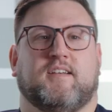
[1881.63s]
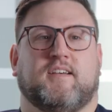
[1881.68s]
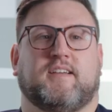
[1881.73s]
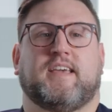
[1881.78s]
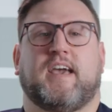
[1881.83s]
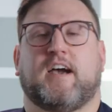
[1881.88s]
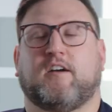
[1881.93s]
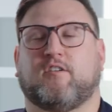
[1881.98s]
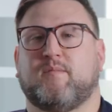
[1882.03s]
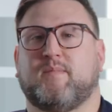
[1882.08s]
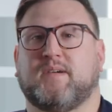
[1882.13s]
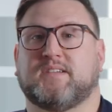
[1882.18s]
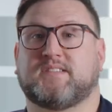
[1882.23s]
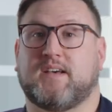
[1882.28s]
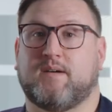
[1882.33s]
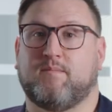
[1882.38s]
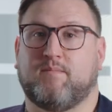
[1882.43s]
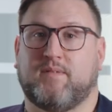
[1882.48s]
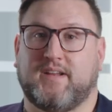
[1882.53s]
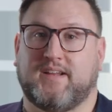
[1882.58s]
Calgary-based
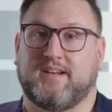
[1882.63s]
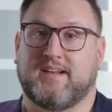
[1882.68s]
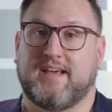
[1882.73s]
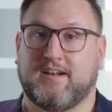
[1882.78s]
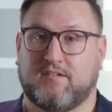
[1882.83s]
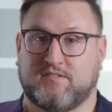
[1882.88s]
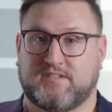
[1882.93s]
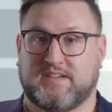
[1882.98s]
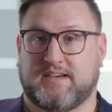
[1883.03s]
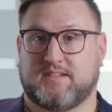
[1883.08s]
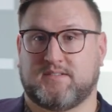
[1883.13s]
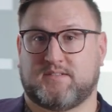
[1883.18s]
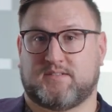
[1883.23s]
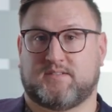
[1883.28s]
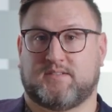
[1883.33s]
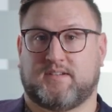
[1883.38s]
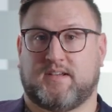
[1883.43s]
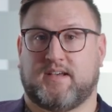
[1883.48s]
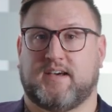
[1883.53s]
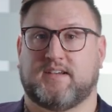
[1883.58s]
company
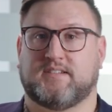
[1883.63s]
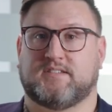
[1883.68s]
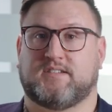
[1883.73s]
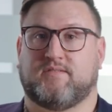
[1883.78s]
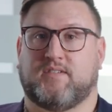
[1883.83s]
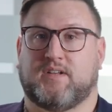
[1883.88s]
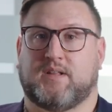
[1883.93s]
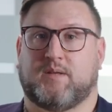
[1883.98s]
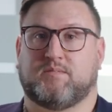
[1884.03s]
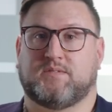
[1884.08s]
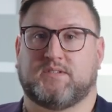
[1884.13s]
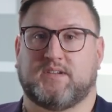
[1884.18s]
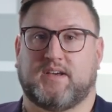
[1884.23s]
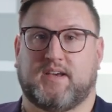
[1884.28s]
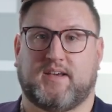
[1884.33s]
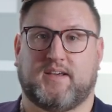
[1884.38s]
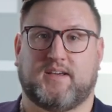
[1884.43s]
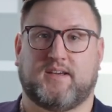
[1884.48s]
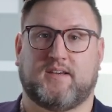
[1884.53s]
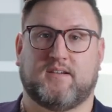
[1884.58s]
Nanotest has developed
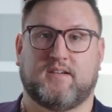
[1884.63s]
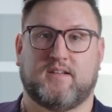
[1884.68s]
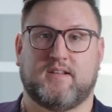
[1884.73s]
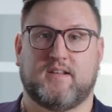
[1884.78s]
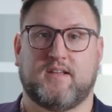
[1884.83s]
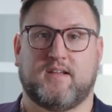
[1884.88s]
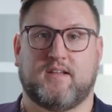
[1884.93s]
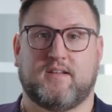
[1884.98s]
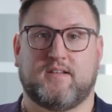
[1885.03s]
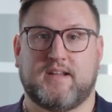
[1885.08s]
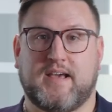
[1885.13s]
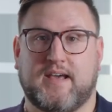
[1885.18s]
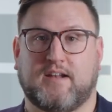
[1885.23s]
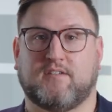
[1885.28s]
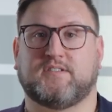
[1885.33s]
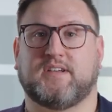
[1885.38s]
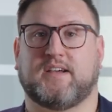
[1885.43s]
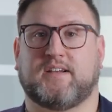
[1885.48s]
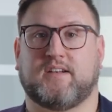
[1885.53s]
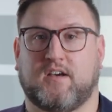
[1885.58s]
a
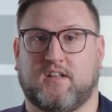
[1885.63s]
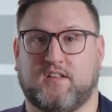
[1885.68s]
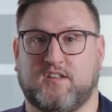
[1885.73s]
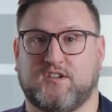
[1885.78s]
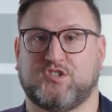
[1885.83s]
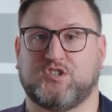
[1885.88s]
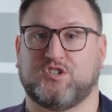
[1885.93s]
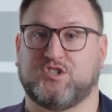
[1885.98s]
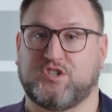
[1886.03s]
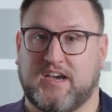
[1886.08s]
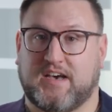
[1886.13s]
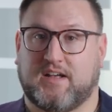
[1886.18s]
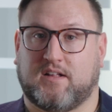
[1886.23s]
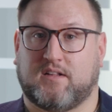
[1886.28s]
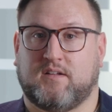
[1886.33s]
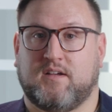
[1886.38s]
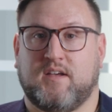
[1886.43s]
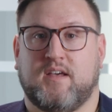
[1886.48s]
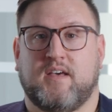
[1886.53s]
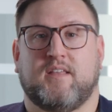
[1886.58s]
nanotechnology
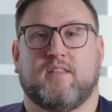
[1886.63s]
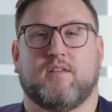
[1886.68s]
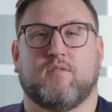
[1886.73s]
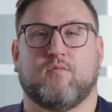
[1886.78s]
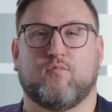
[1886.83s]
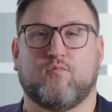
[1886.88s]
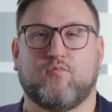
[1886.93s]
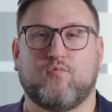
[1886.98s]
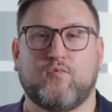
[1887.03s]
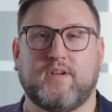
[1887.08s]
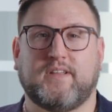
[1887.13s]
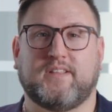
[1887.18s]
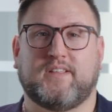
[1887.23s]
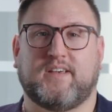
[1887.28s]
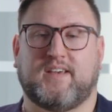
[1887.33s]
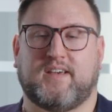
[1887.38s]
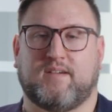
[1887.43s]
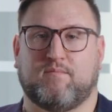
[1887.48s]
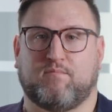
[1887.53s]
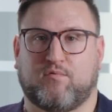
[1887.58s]
gel that
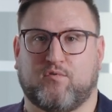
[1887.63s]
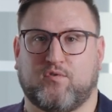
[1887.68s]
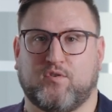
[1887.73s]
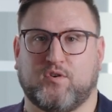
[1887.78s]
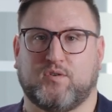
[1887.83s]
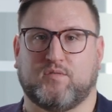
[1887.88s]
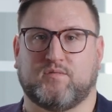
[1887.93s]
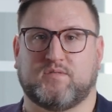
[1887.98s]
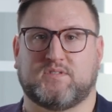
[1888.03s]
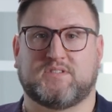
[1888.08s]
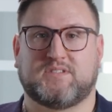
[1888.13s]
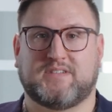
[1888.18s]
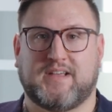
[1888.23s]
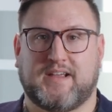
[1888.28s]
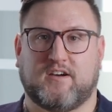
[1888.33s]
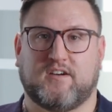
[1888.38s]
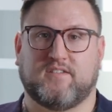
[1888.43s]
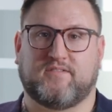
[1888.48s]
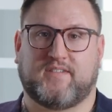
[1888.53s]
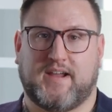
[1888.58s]
really improves
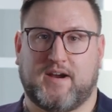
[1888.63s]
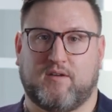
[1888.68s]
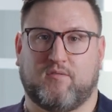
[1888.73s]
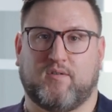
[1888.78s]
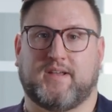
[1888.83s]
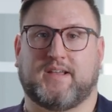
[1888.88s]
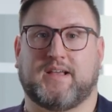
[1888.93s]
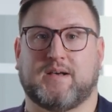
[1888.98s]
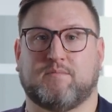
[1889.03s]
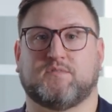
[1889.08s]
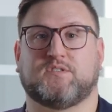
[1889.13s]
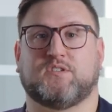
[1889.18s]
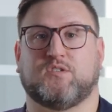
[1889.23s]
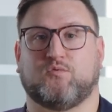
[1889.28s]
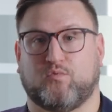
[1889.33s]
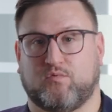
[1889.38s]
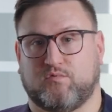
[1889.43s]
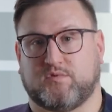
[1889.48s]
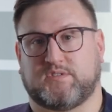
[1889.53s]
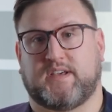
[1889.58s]
standard of care when it comes to
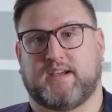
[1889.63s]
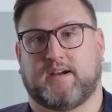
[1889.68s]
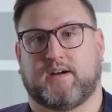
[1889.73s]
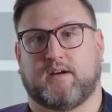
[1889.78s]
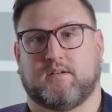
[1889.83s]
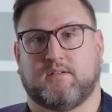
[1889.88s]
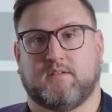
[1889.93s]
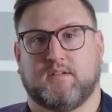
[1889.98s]
wound care.